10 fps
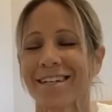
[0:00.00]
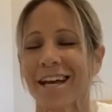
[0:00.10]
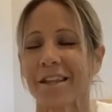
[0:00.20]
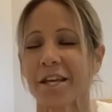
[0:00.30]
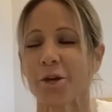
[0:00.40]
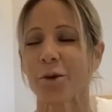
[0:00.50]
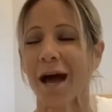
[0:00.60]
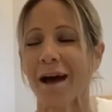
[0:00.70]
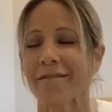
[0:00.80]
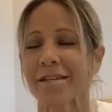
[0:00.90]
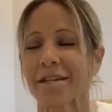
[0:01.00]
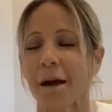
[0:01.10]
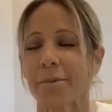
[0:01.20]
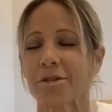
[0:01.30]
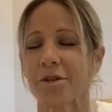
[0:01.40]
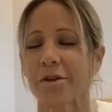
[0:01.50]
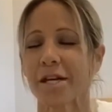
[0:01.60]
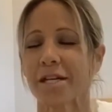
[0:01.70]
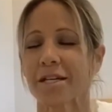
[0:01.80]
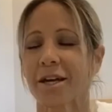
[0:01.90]
and that you have this opportunity
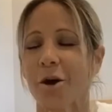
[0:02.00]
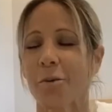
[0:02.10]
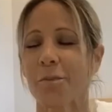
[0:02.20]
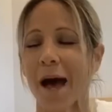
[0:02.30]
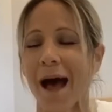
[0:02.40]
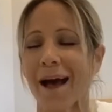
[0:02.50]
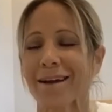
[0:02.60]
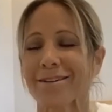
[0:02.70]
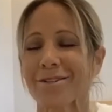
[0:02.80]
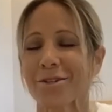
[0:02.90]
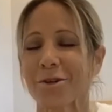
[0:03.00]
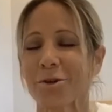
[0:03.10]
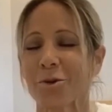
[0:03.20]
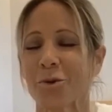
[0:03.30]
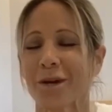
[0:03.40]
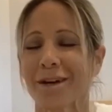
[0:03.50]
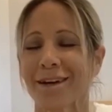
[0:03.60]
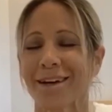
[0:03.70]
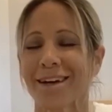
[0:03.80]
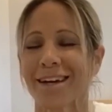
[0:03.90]
to go back to
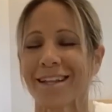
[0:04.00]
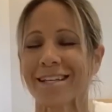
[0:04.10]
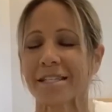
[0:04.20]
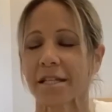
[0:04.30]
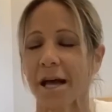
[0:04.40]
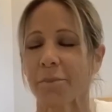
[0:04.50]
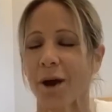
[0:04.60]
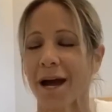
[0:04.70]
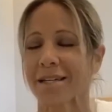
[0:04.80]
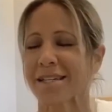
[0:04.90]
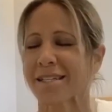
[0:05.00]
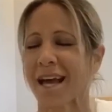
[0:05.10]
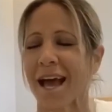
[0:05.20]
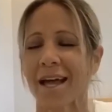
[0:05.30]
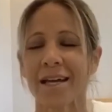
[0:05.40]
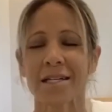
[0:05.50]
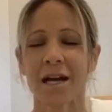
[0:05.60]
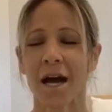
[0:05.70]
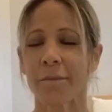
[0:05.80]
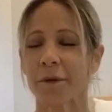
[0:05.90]
this light practice
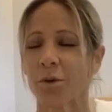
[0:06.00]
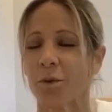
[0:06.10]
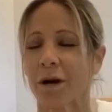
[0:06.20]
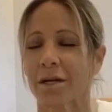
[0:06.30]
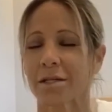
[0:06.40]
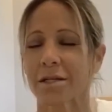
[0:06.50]
anytime you want.